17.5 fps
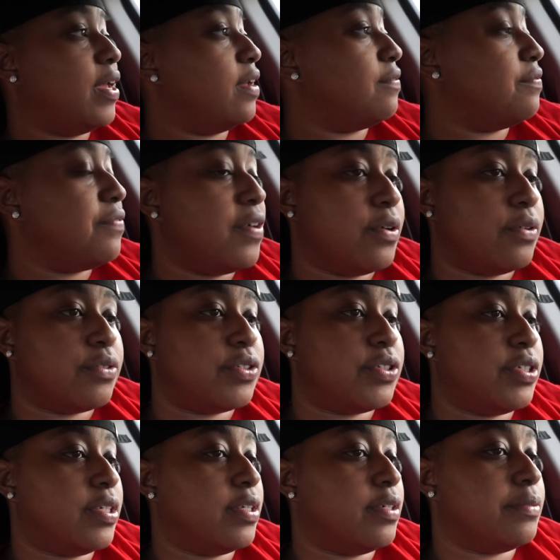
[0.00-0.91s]
head
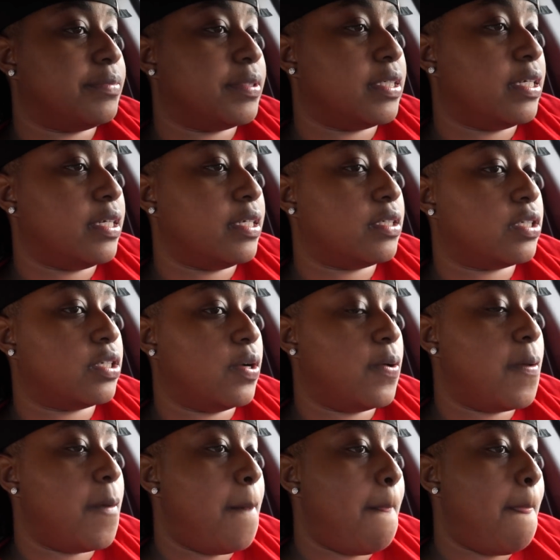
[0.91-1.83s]
first, you know what I'm saying?
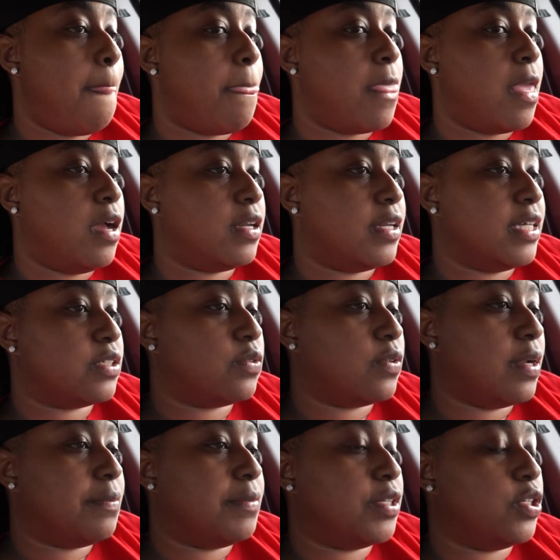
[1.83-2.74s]
So that's
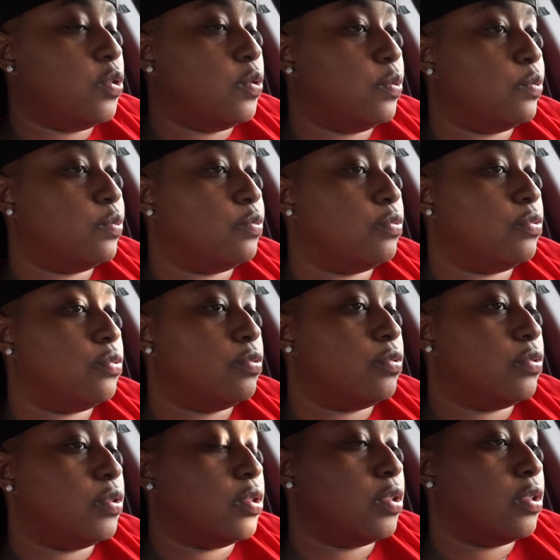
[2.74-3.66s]
what I'm gonna do,
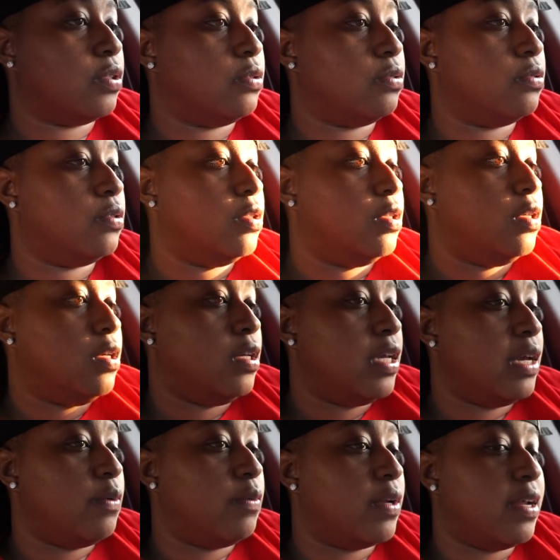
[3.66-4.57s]
you know?
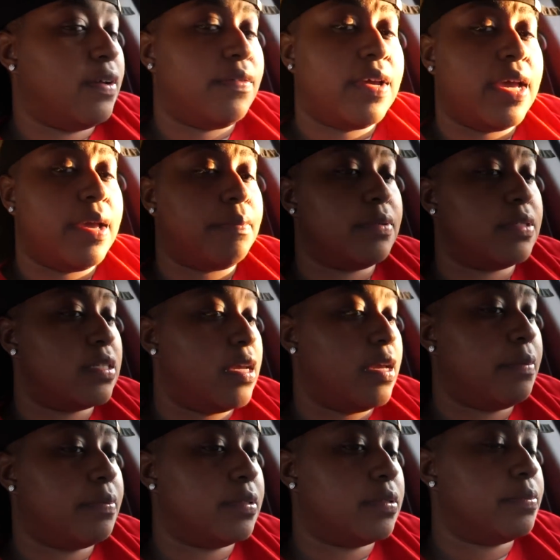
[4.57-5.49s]
And whatever happens,
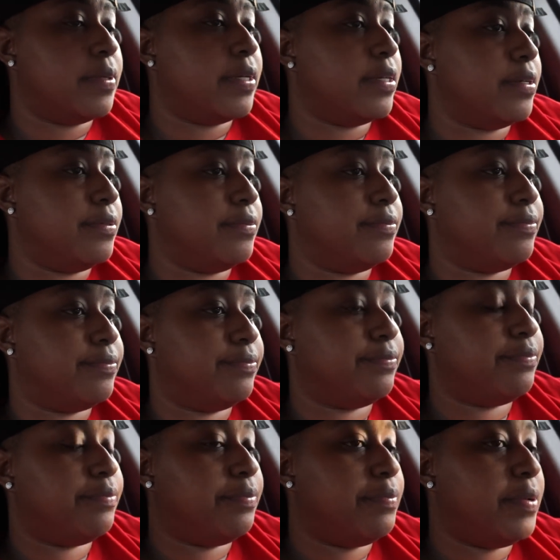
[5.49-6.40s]
happens, man.
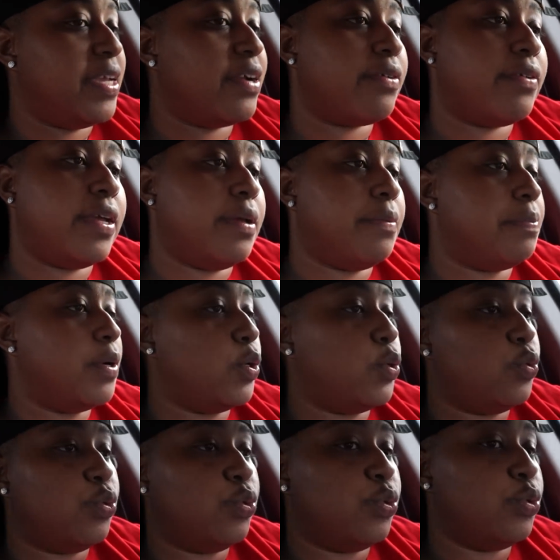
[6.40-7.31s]
Period,
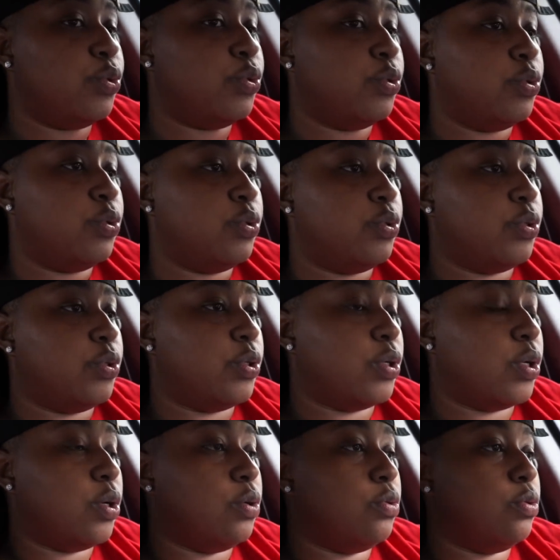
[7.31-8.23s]
poo,
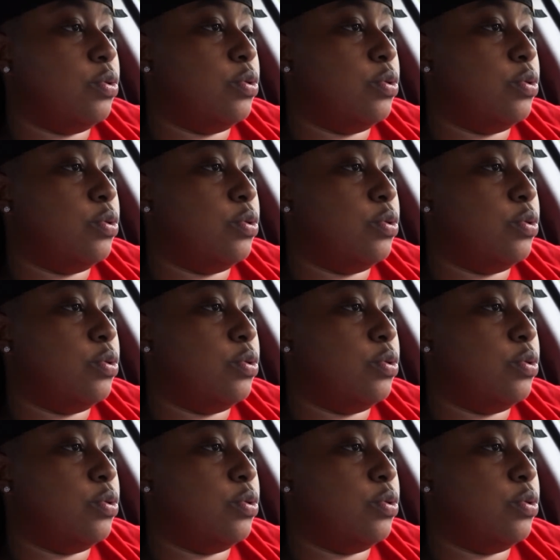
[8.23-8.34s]
you know?